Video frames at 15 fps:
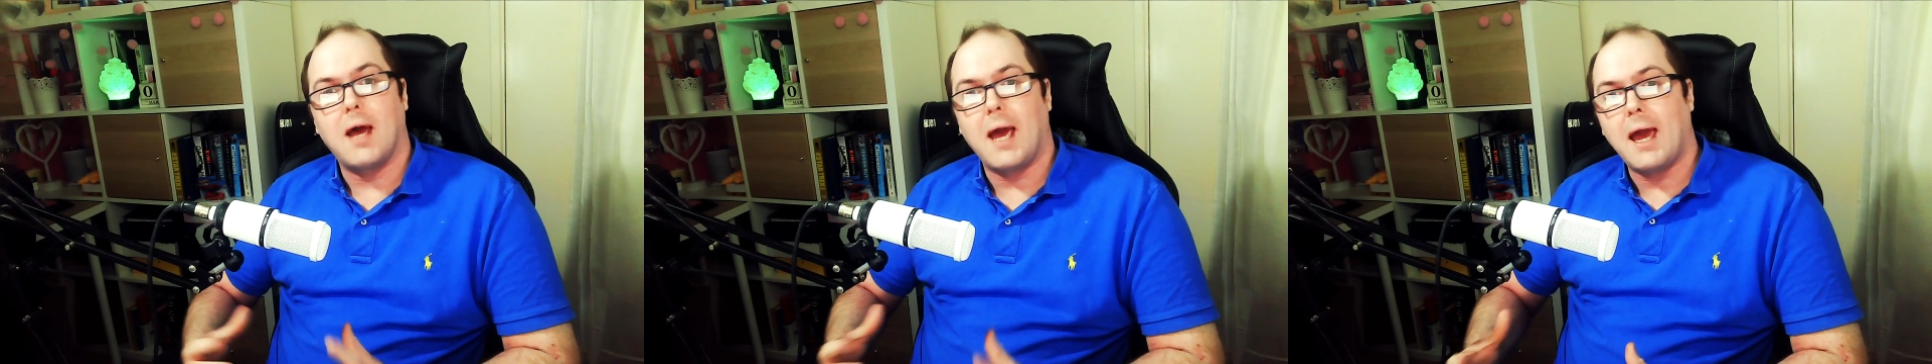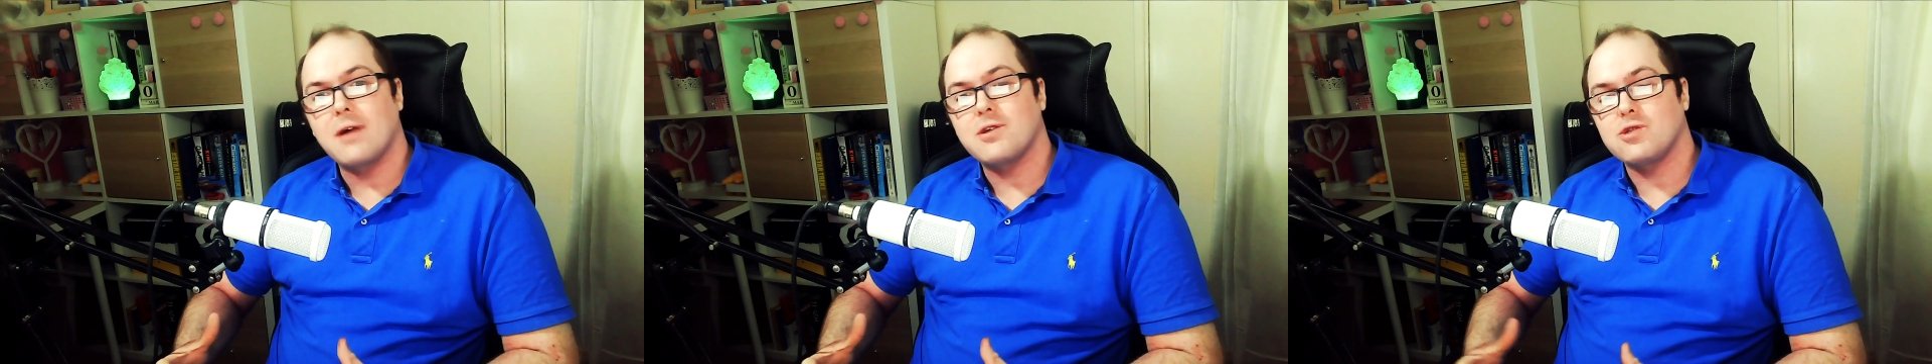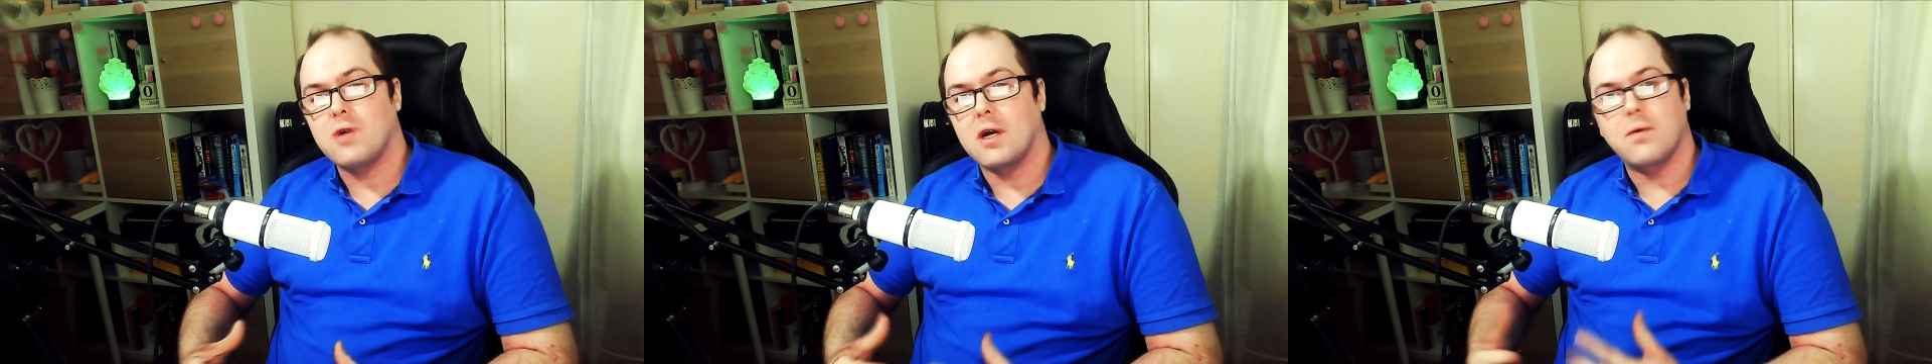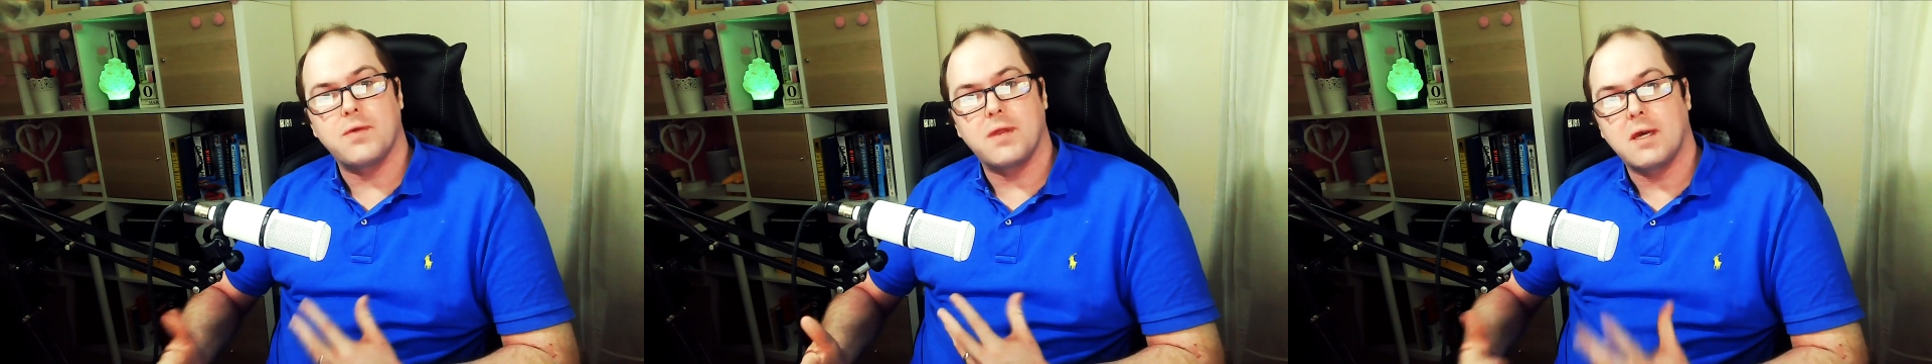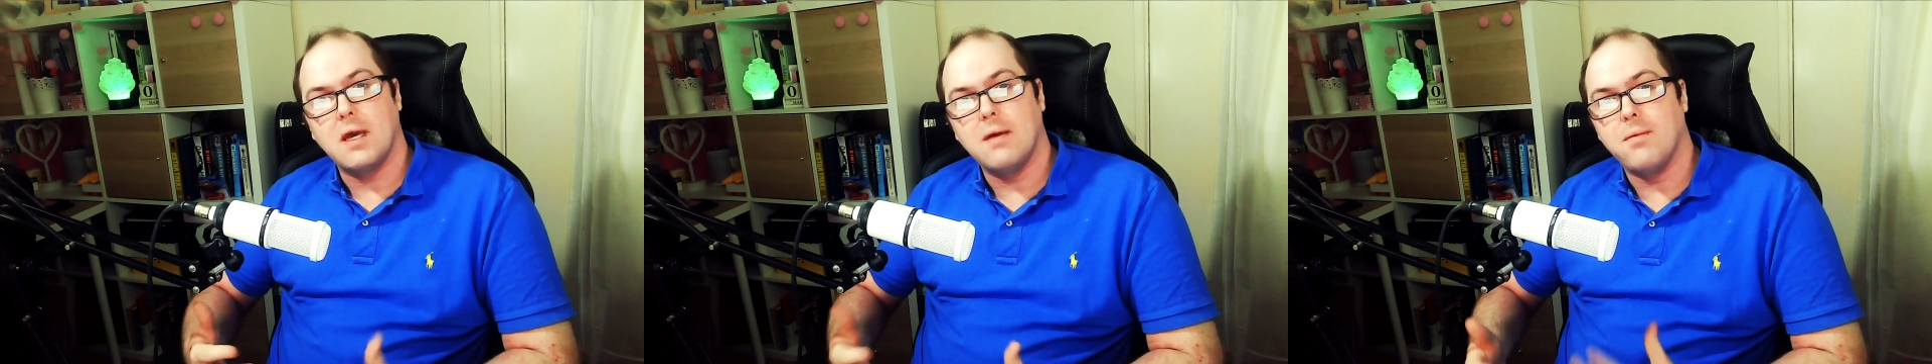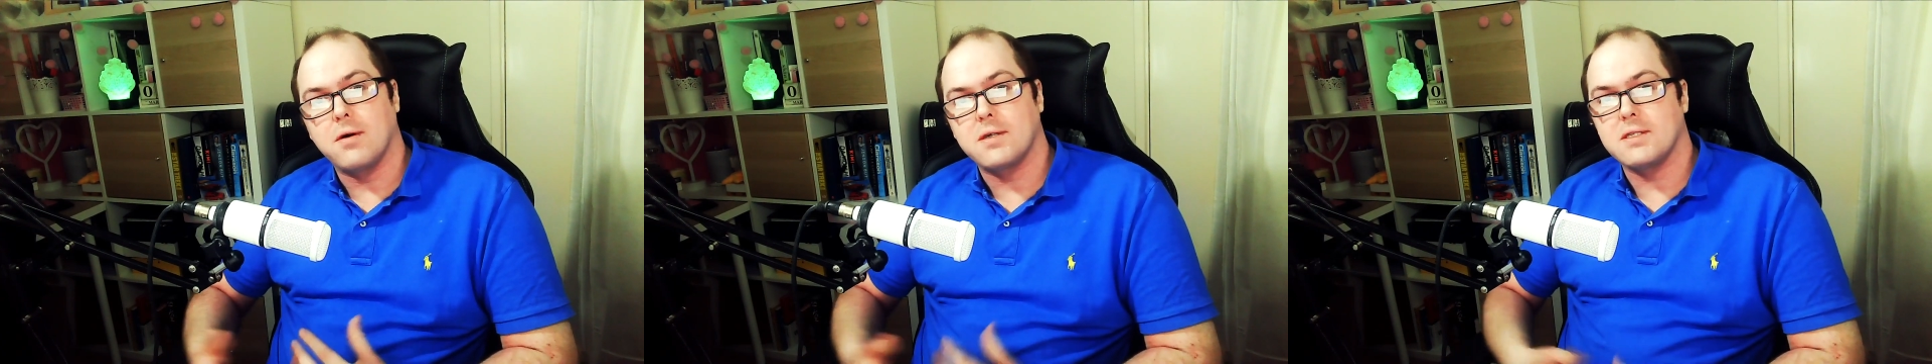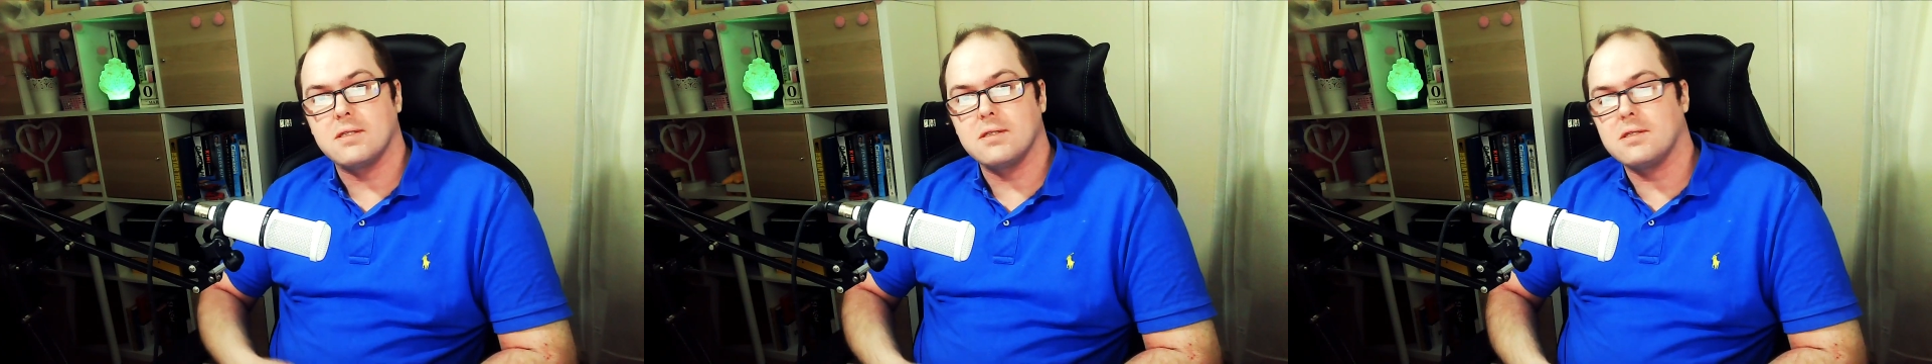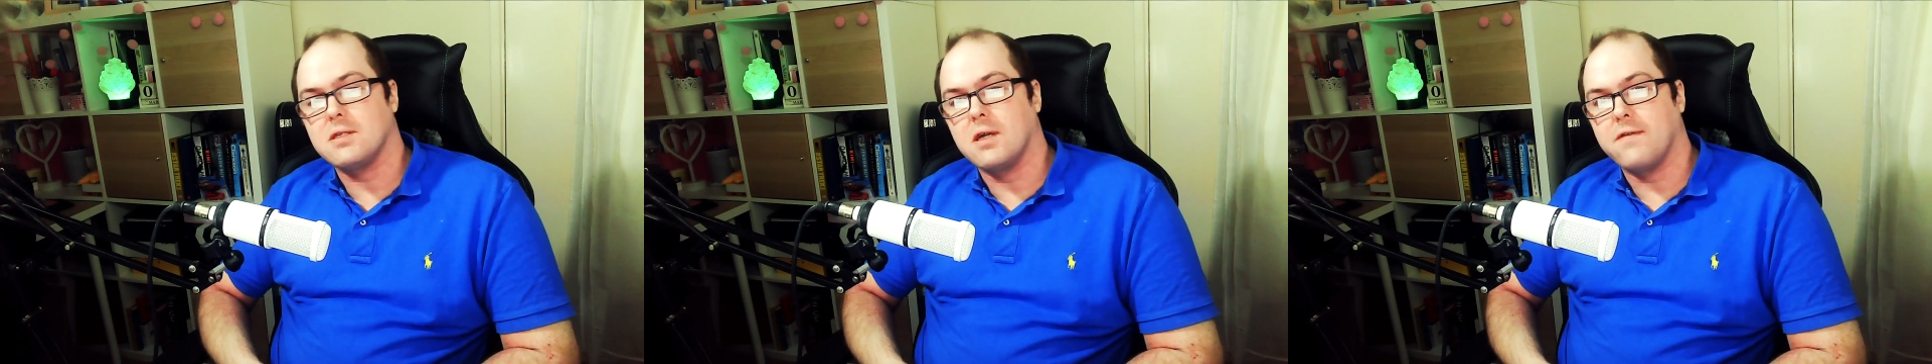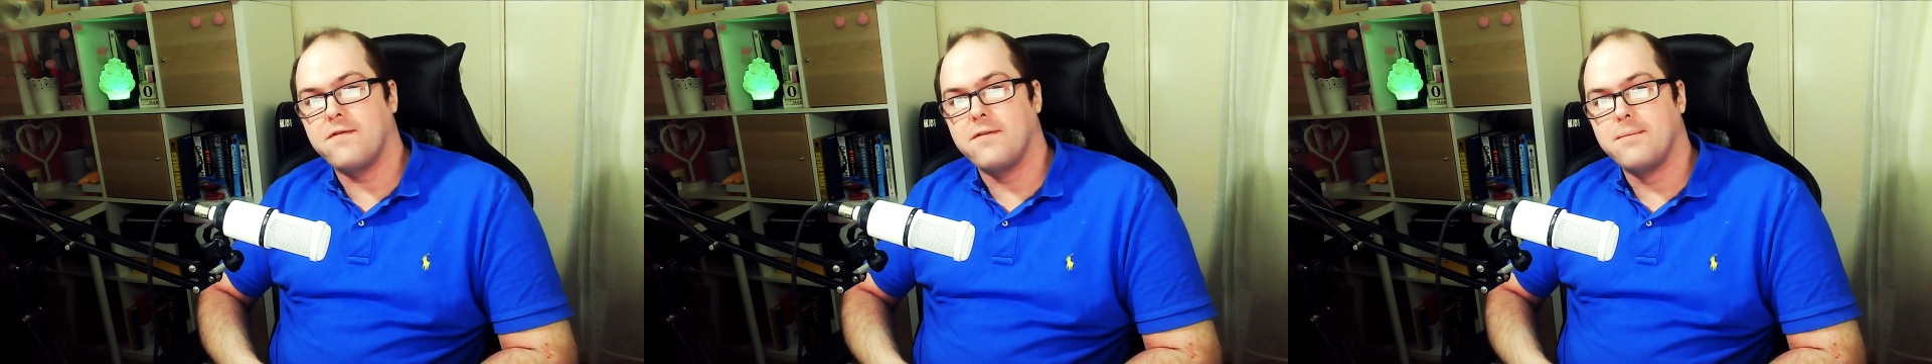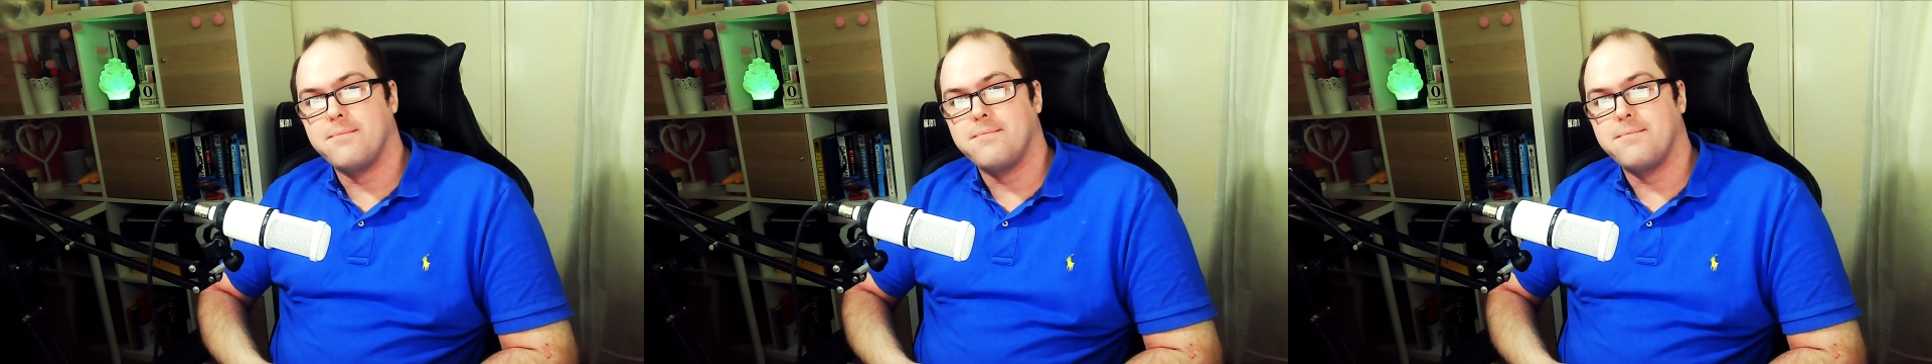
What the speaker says: X-Track with the gearboxes and stuff.